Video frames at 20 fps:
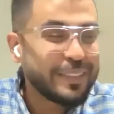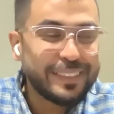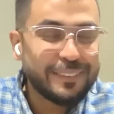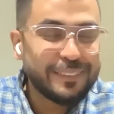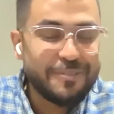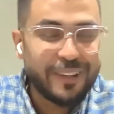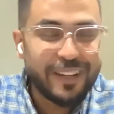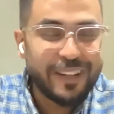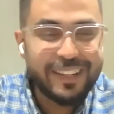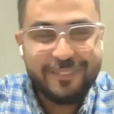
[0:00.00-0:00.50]
this
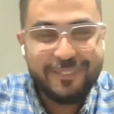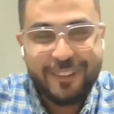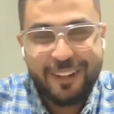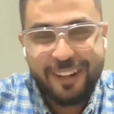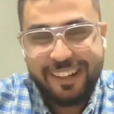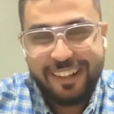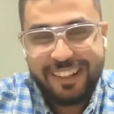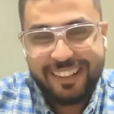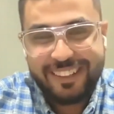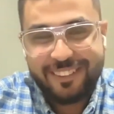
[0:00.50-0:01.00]
is very,
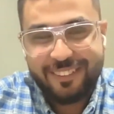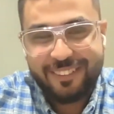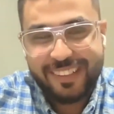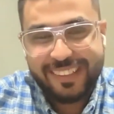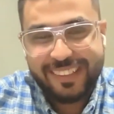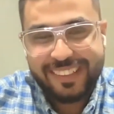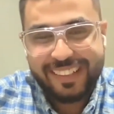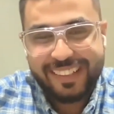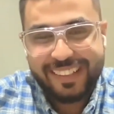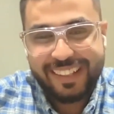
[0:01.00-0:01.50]
very
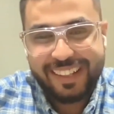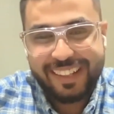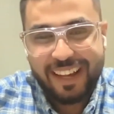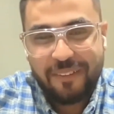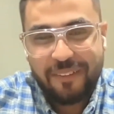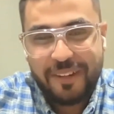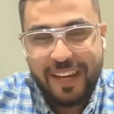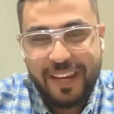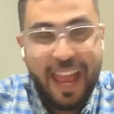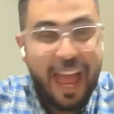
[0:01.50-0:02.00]
interesting.
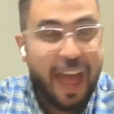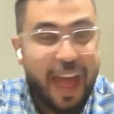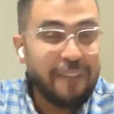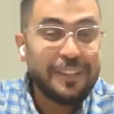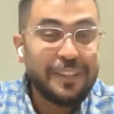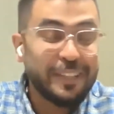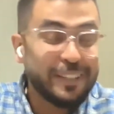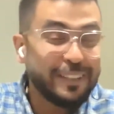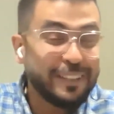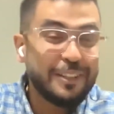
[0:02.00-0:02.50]
I mean, I
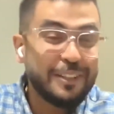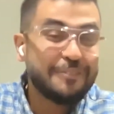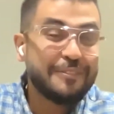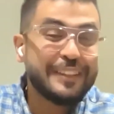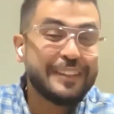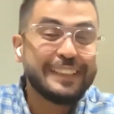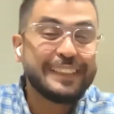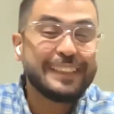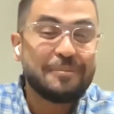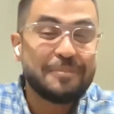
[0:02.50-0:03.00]
haven't heard
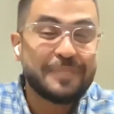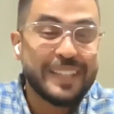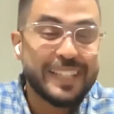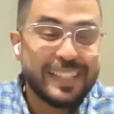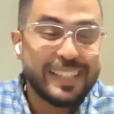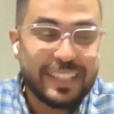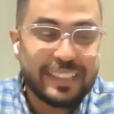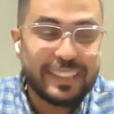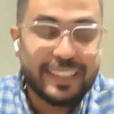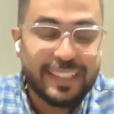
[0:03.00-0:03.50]
of this, something
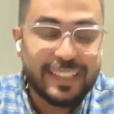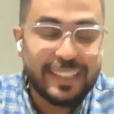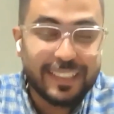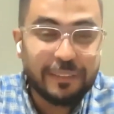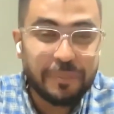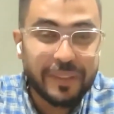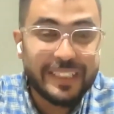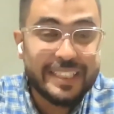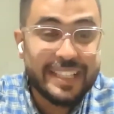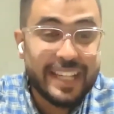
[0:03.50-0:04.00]
like
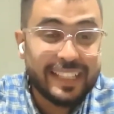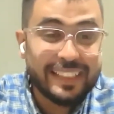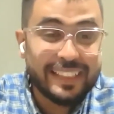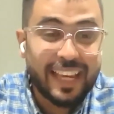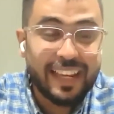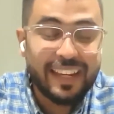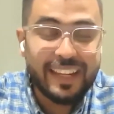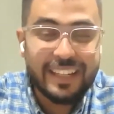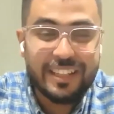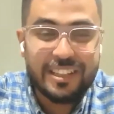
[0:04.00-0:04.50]
this, but
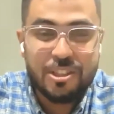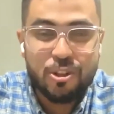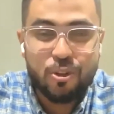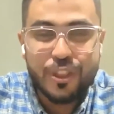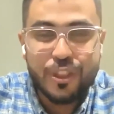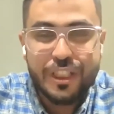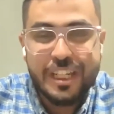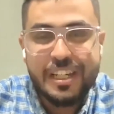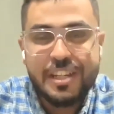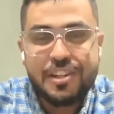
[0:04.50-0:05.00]
yes, I can
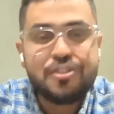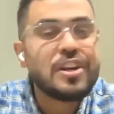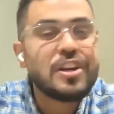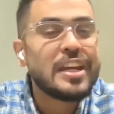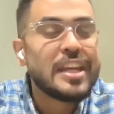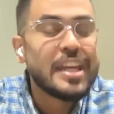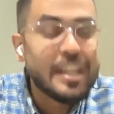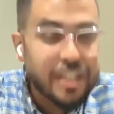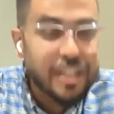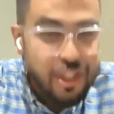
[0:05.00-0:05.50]
totally
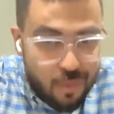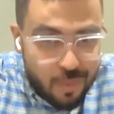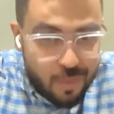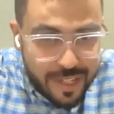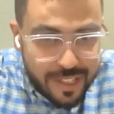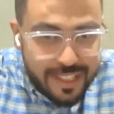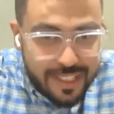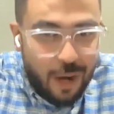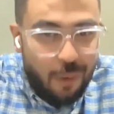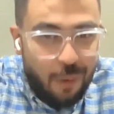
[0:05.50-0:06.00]
relate to
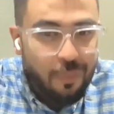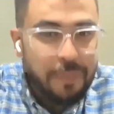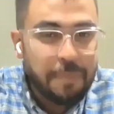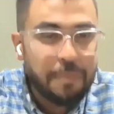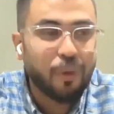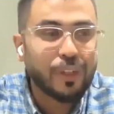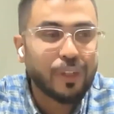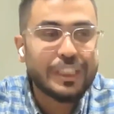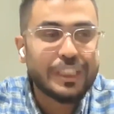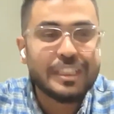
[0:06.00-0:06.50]
it, how
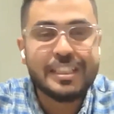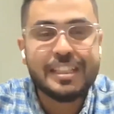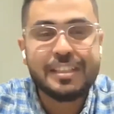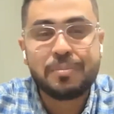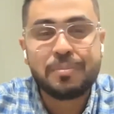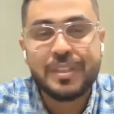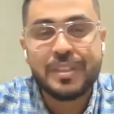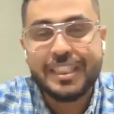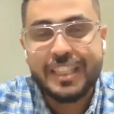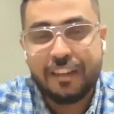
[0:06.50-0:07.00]
important
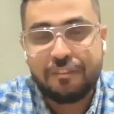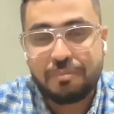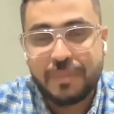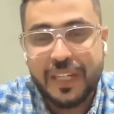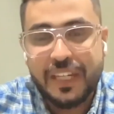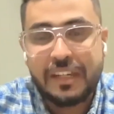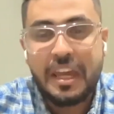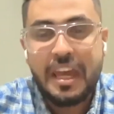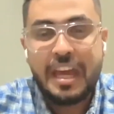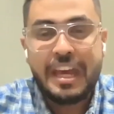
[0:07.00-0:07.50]
it must have
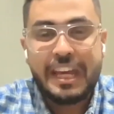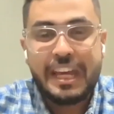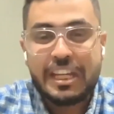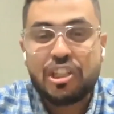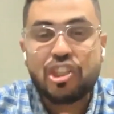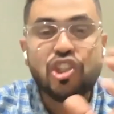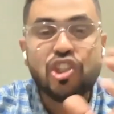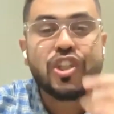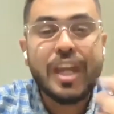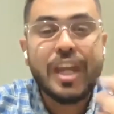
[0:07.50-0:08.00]
been
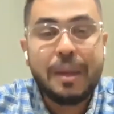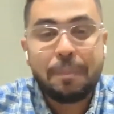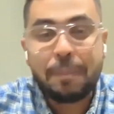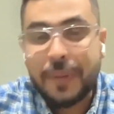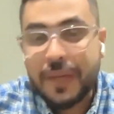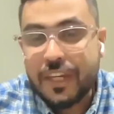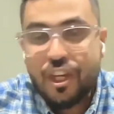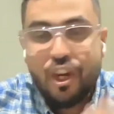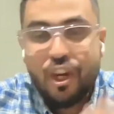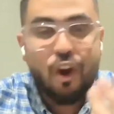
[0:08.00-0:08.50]
in
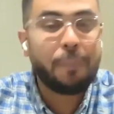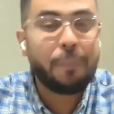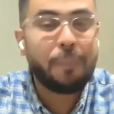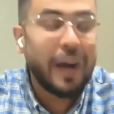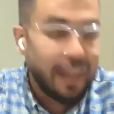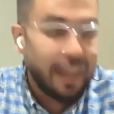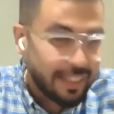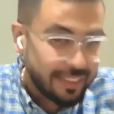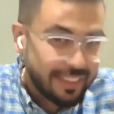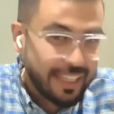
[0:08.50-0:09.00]
shaping your
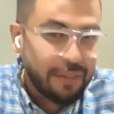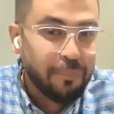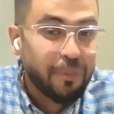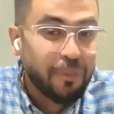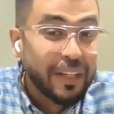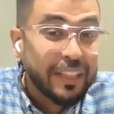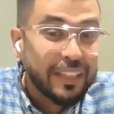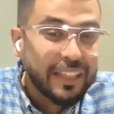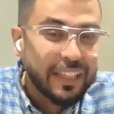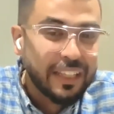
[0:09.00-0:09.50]
path and
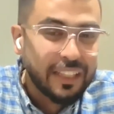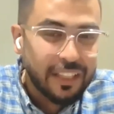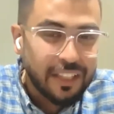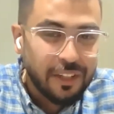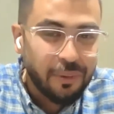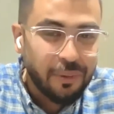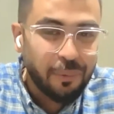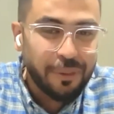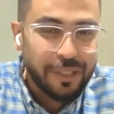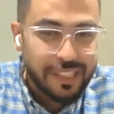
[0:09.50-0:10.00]
bringing
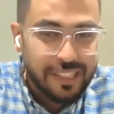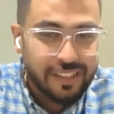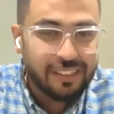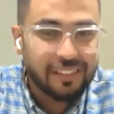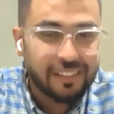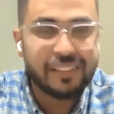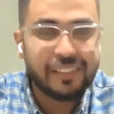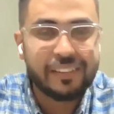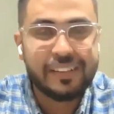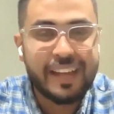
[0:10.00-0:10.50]
you
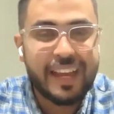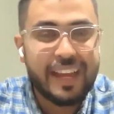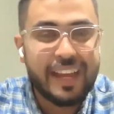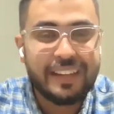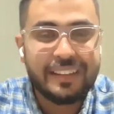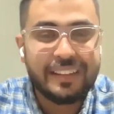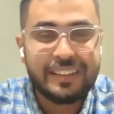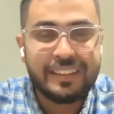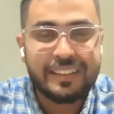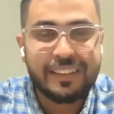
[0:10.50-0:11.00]
here
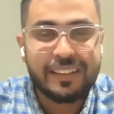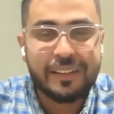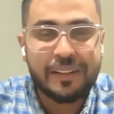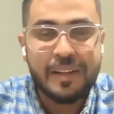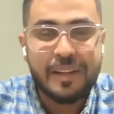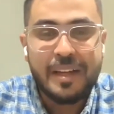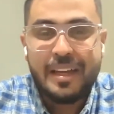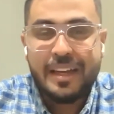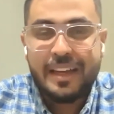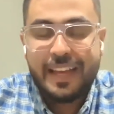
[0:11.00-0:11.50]
and
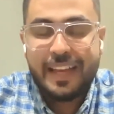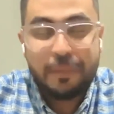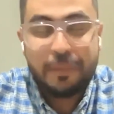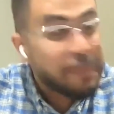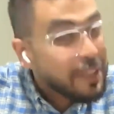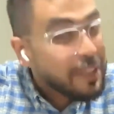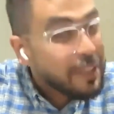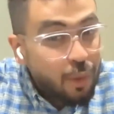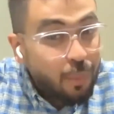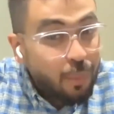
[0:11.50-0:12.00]

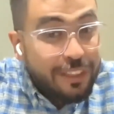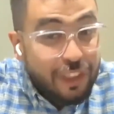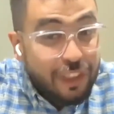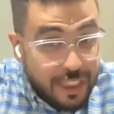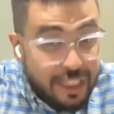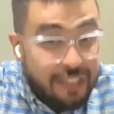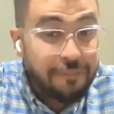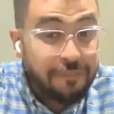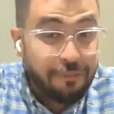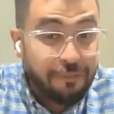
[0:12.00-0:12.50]
helping you
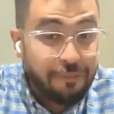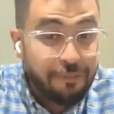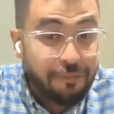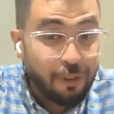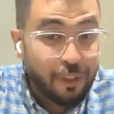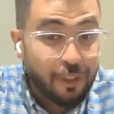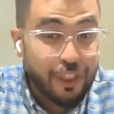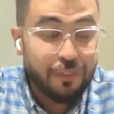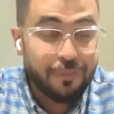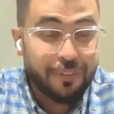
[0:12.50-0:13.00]
achieve what
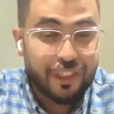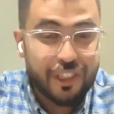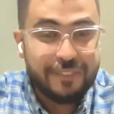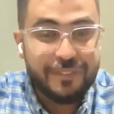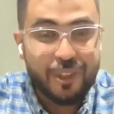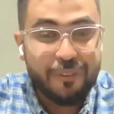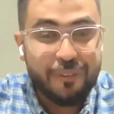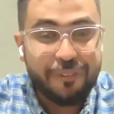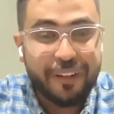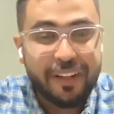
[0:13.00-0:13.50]
you've achieved
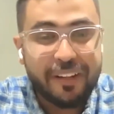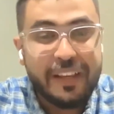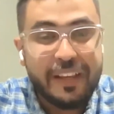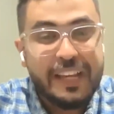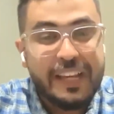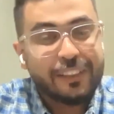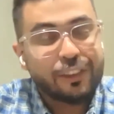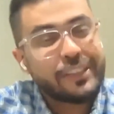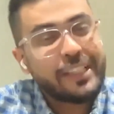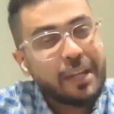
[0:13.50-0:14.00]
so far.
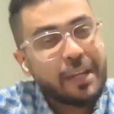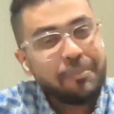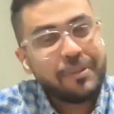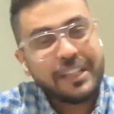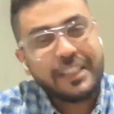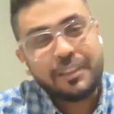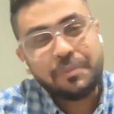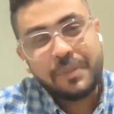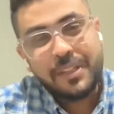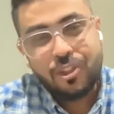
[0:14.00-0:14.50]
So that
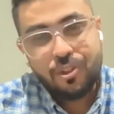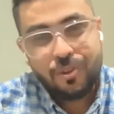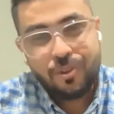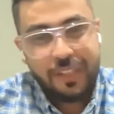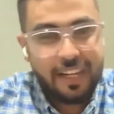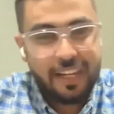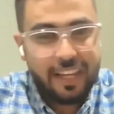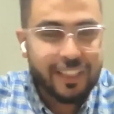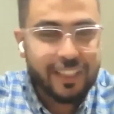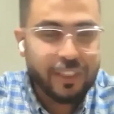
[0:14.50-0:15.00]
brings me to
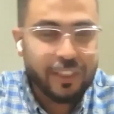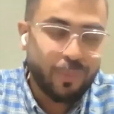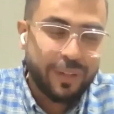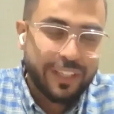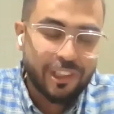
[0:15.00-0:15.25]
the next